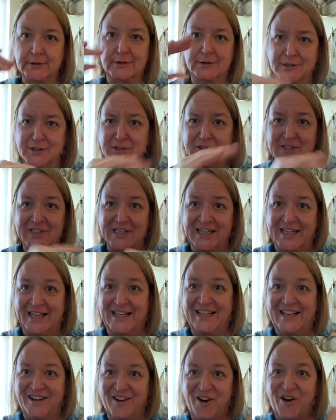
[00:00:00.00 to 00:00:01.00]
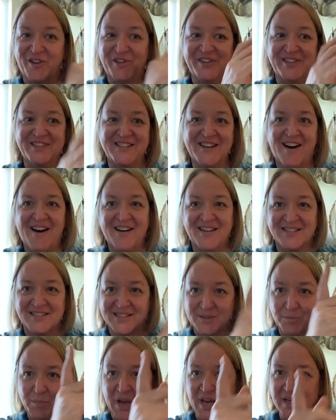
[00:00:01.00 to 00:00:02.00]
just eating all the
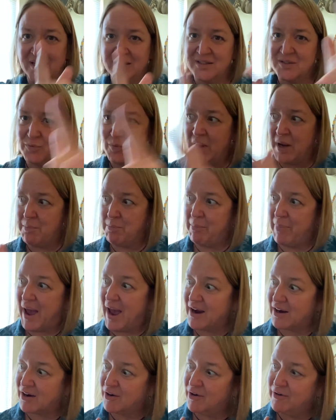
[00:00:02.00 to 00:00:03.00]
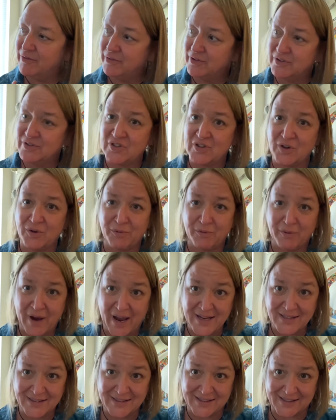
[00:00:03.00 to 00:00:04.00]
dots, made its way back over to the
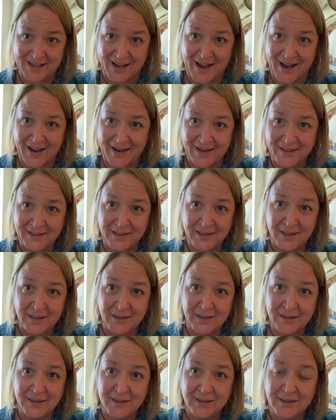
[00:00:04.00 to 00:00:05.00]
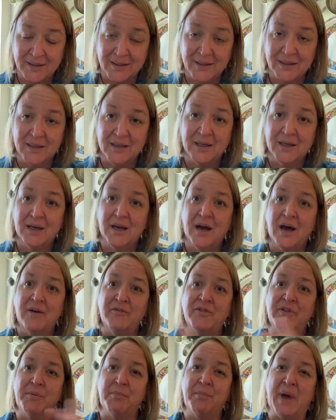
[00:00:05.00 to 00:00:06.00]
right side of
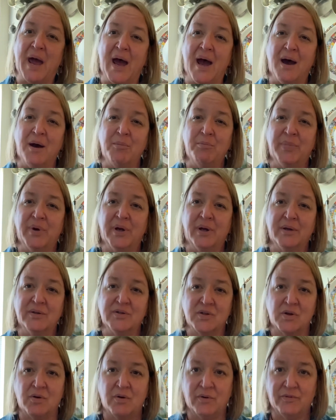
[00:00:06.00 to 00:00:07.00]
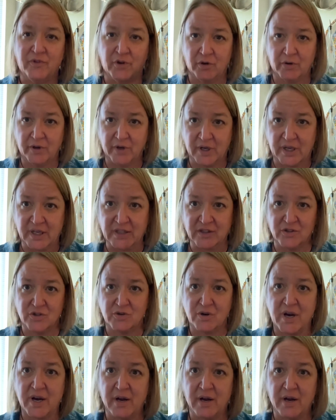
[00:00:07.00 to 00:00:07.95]
the map. So if you're looking straight